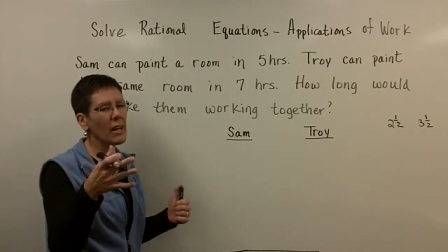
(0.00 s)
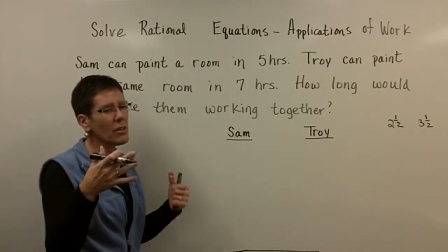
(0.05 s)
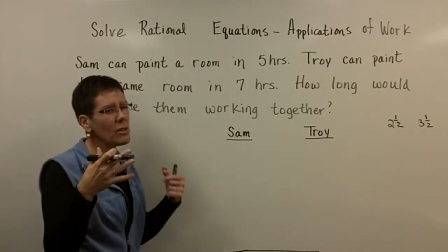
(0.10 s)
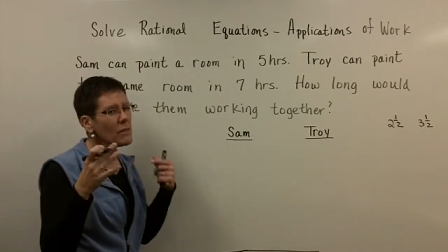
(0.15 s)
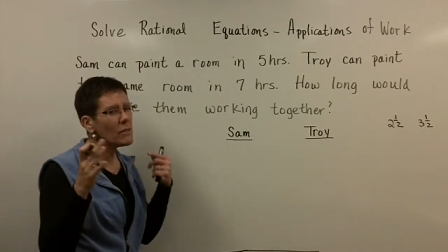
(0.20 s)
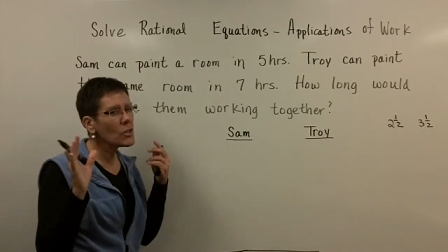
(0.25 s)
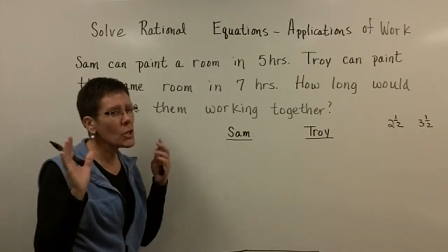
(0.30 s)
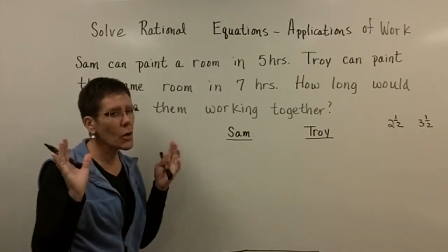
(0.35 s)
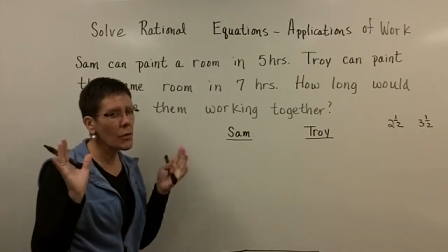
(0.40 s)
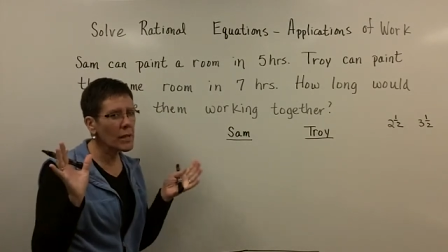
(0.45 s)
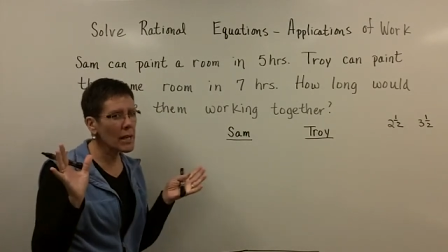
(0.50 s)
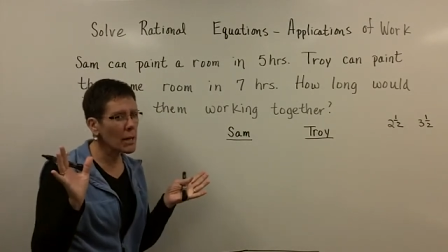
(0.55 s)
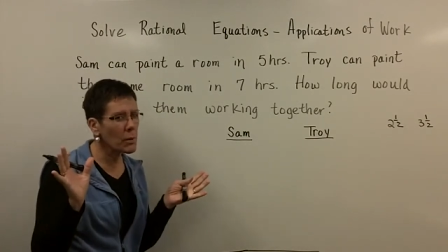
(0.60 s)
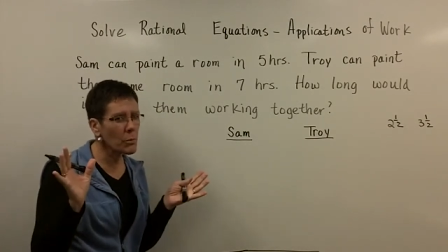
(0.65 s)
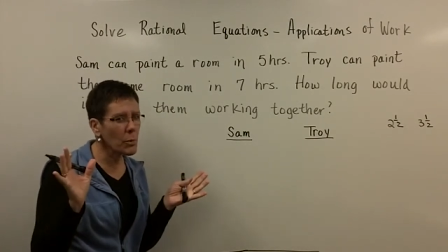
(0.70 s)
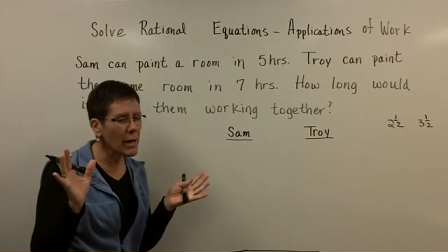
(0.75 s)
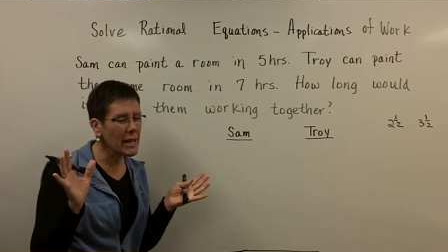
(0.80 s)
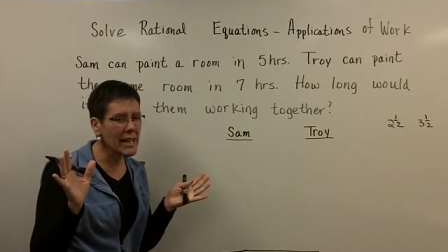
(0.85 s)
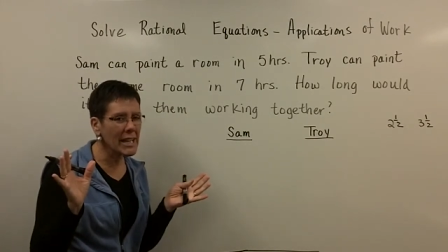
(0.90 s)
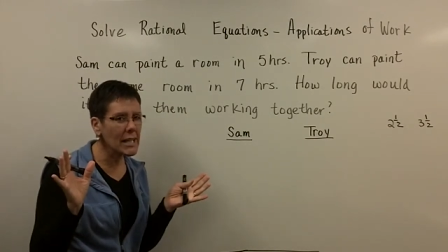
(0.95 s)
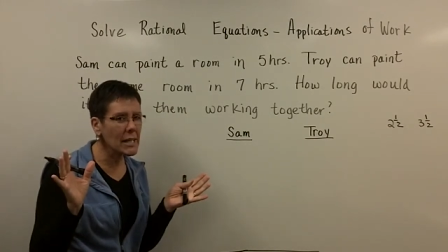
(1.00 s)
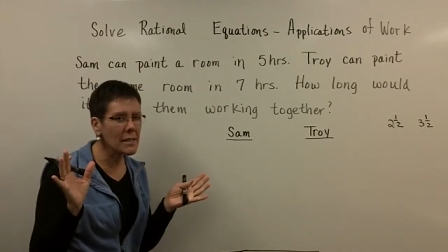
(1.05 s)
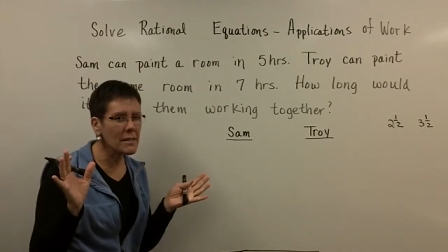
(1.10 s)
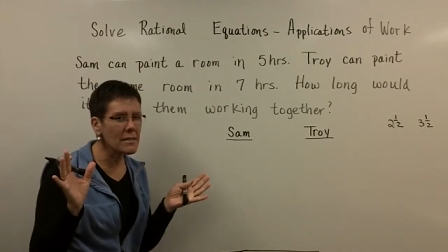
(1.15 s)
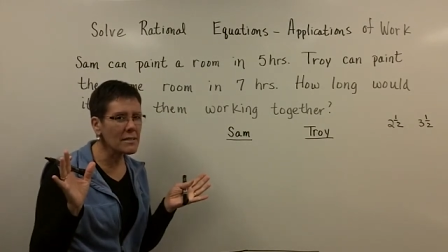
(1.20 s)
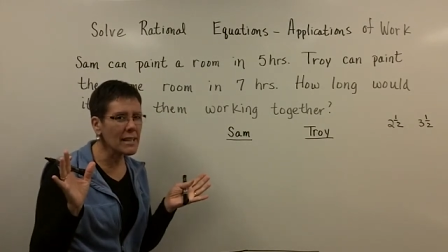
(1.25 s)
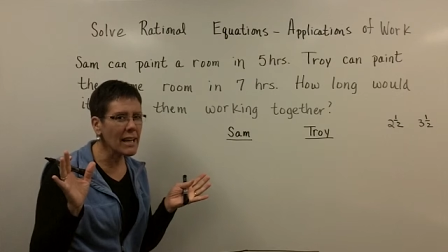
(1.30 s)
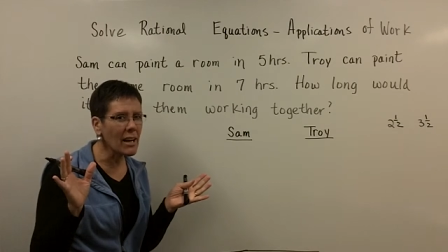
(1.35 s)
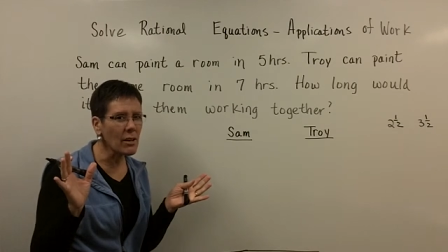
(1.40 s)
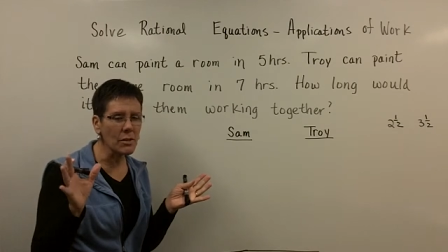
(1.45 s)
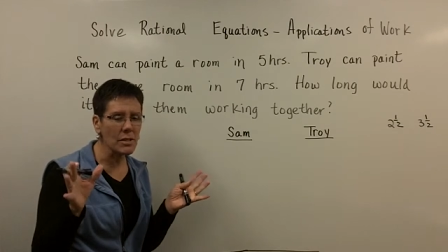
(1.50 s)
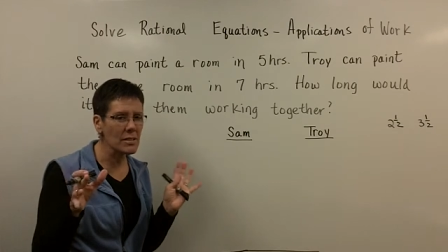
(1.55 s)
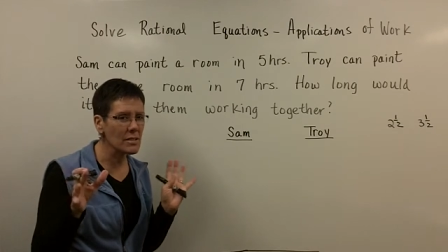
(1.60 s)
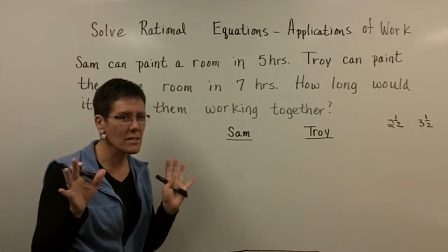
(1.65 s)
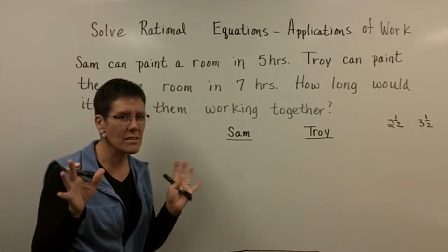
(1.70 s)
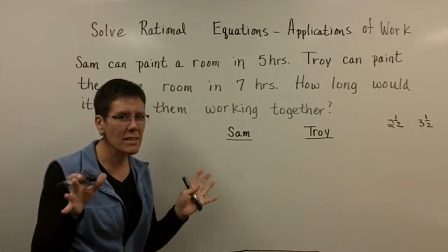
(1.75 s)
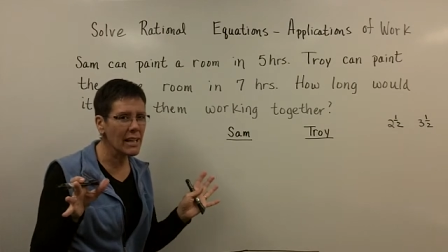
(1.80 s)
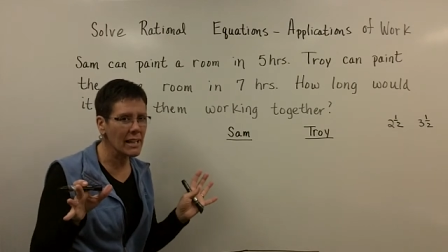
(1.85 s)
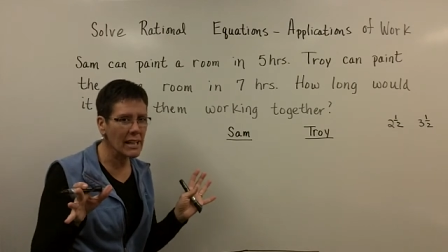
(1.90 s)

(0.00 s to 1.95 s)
I don't even know that I'd write any of this down because it's